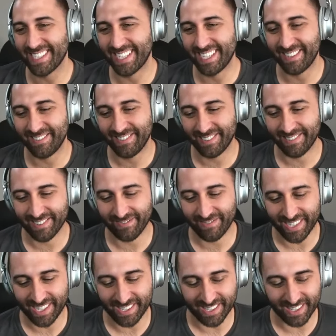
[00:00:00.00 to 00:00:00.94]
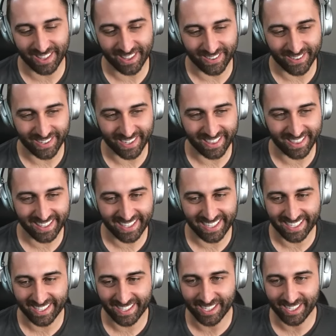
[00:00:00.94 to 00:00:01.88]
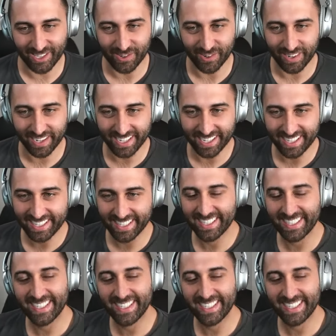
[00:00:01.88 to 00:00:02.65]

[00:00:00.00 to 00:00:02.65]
we're praising the Lord and enjoying it.